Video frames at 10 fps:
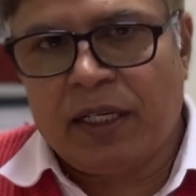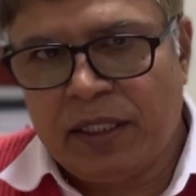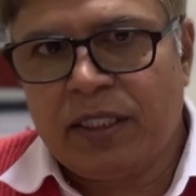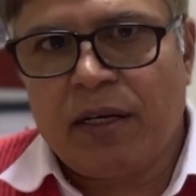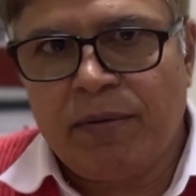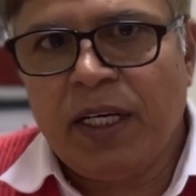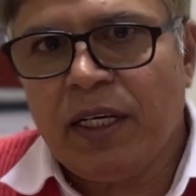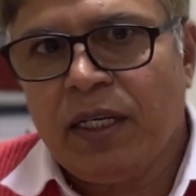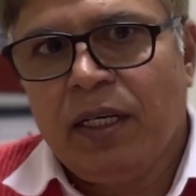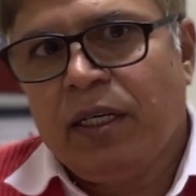Reason
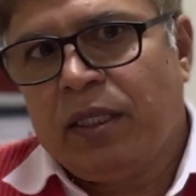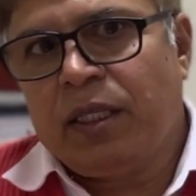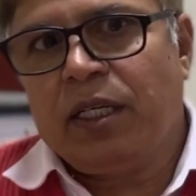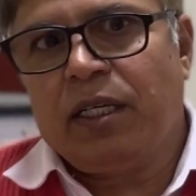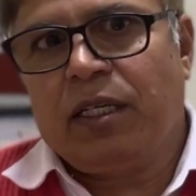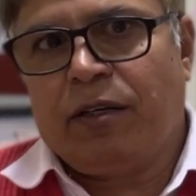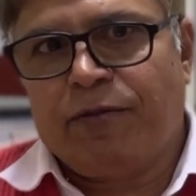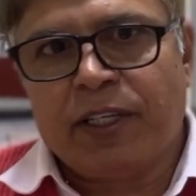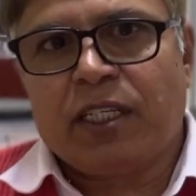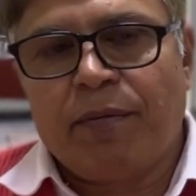being, the
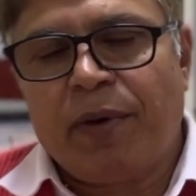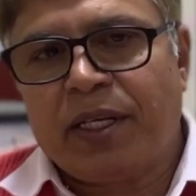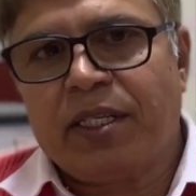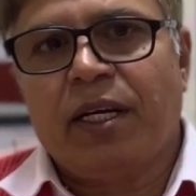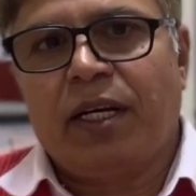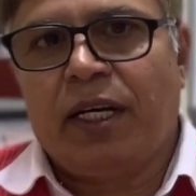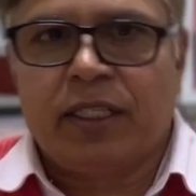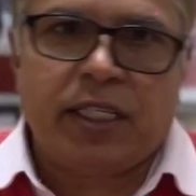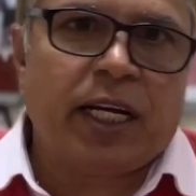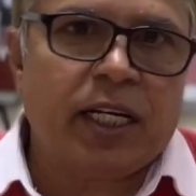first reflection and
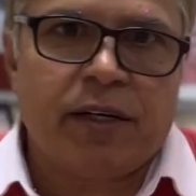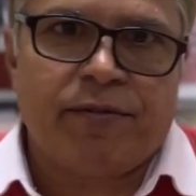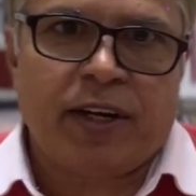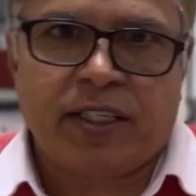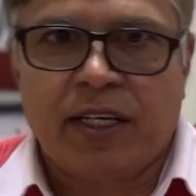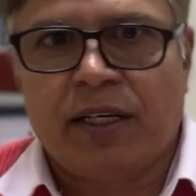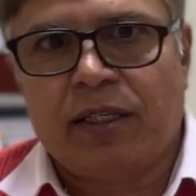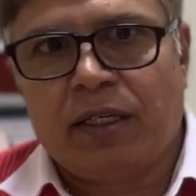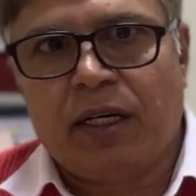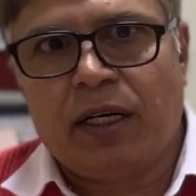second reflection
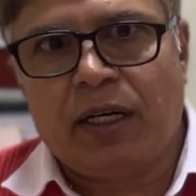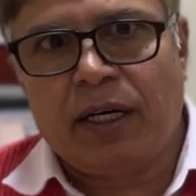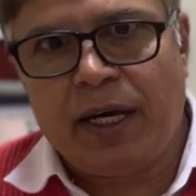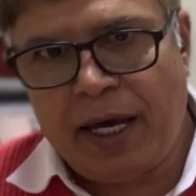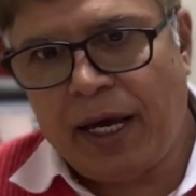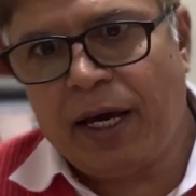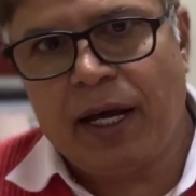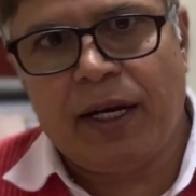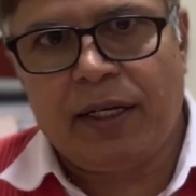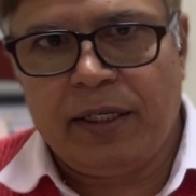
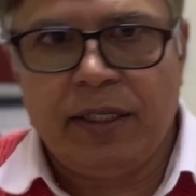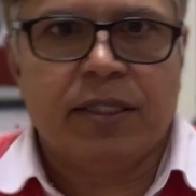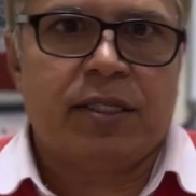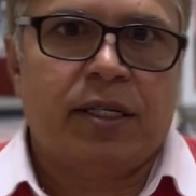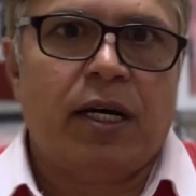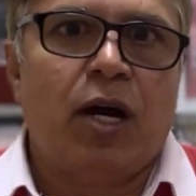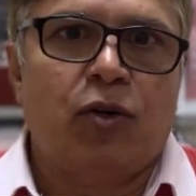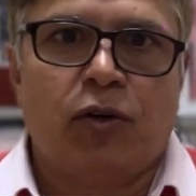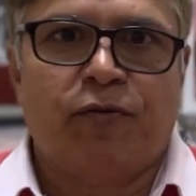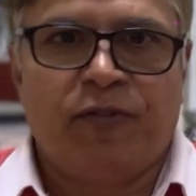angle is
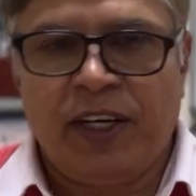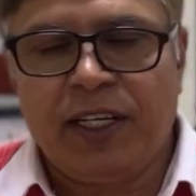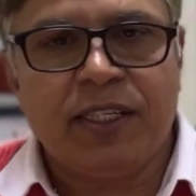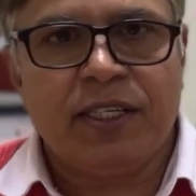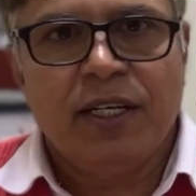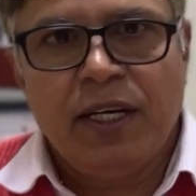out of phase